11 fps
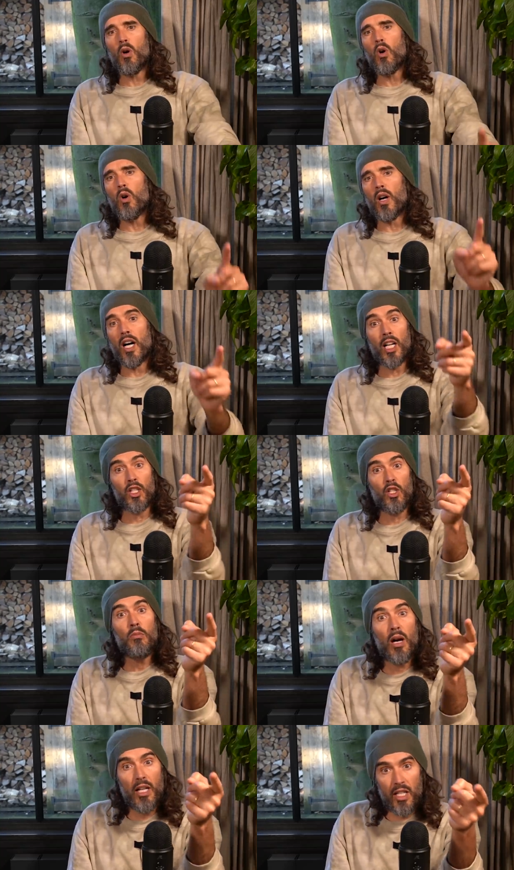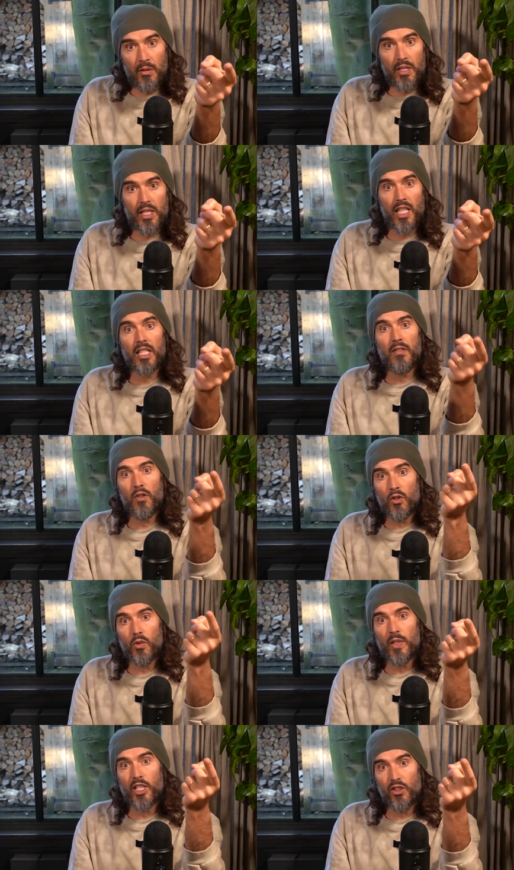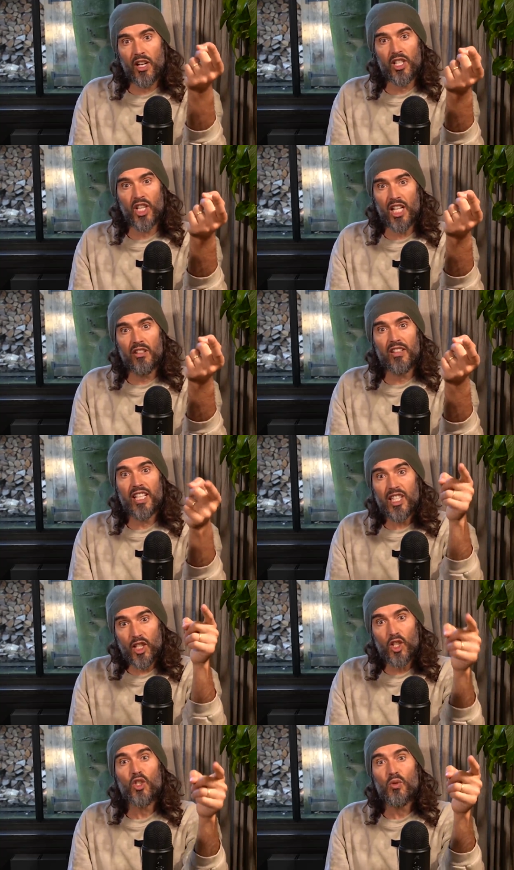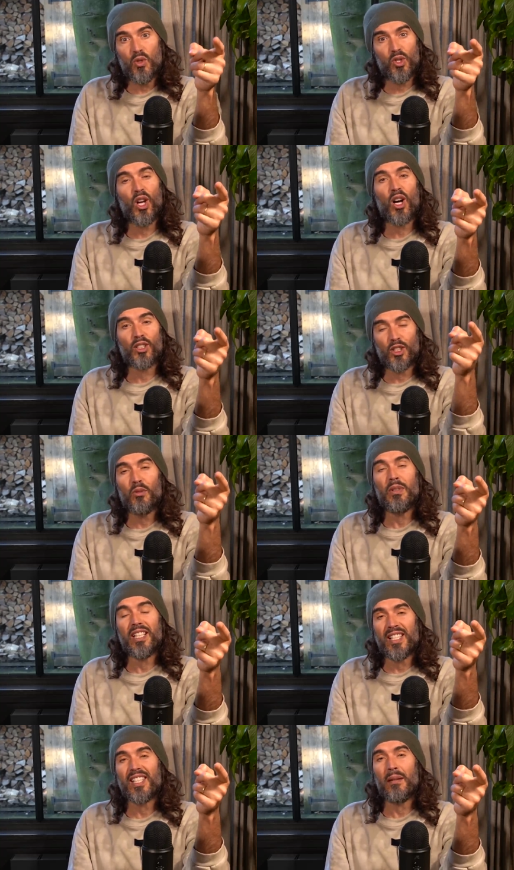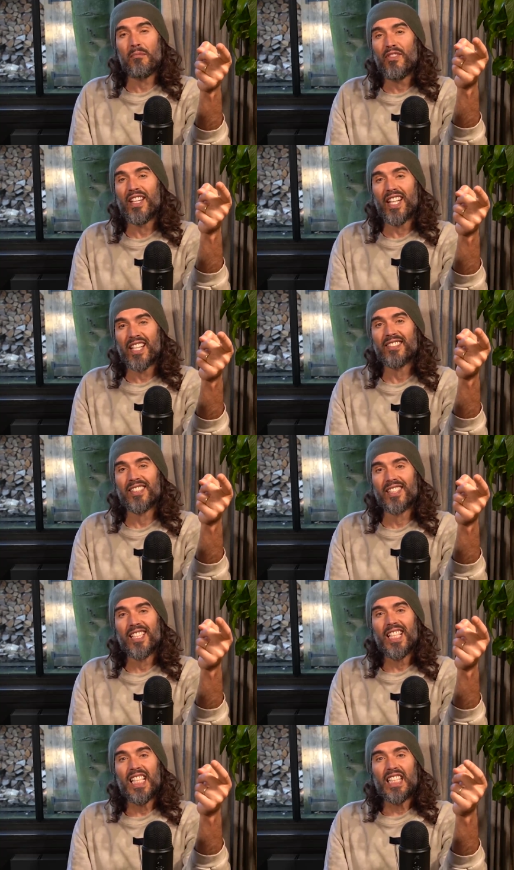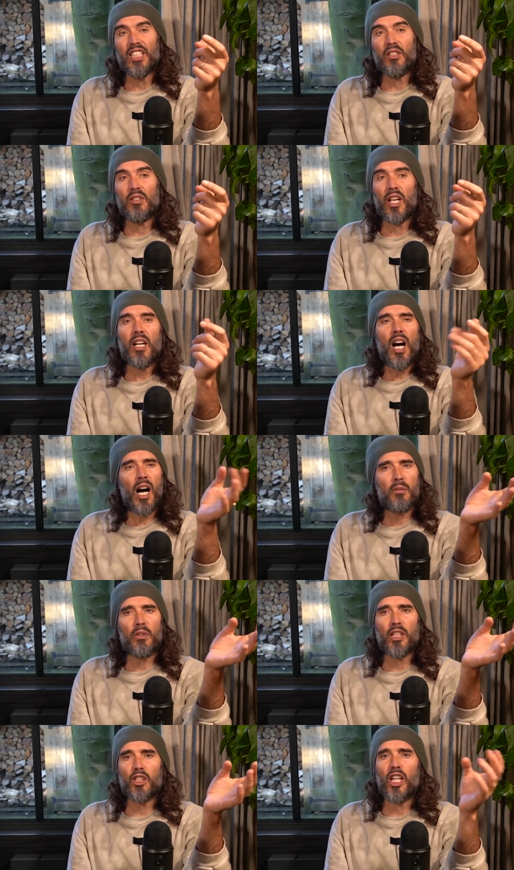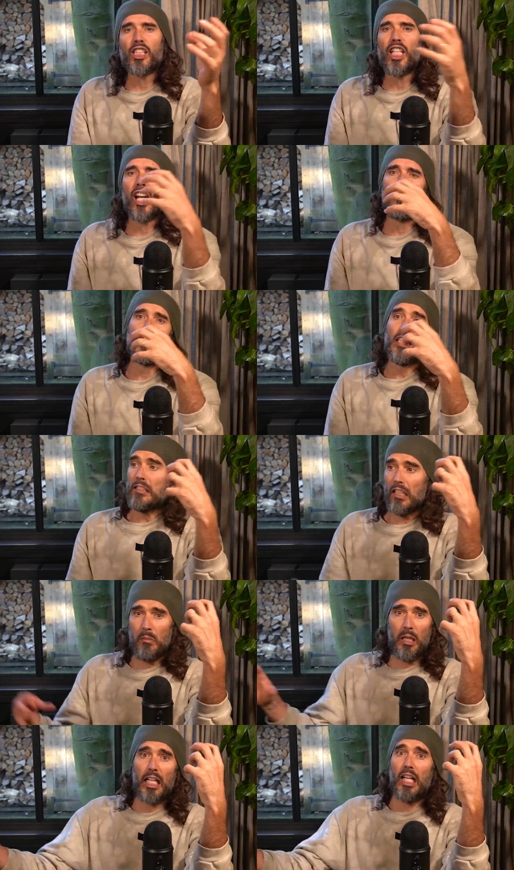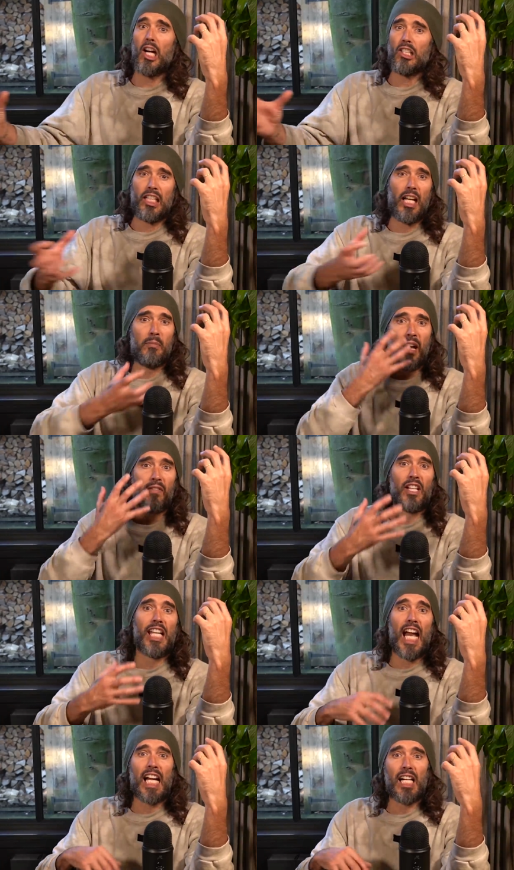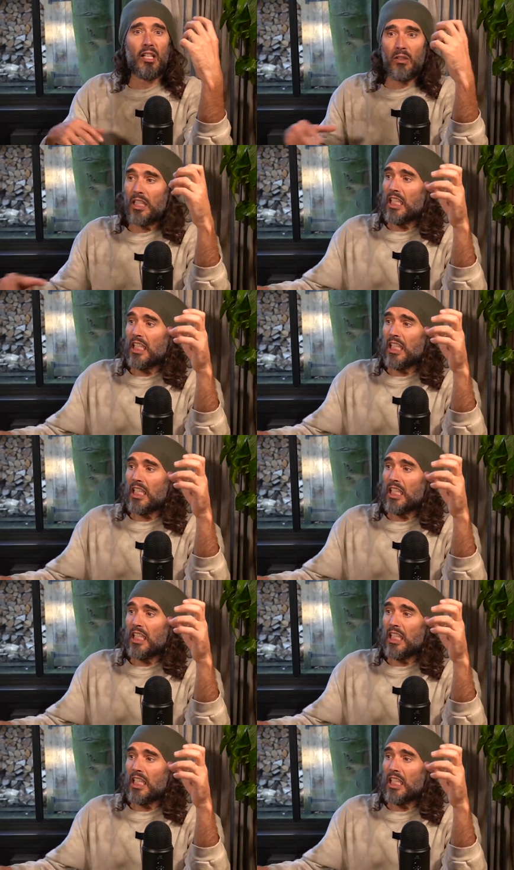Or, and you might notice this if you're doing Dry January, did you start doing something else? Did you say, I'm doing Dry January, give me a goddamn another gatto.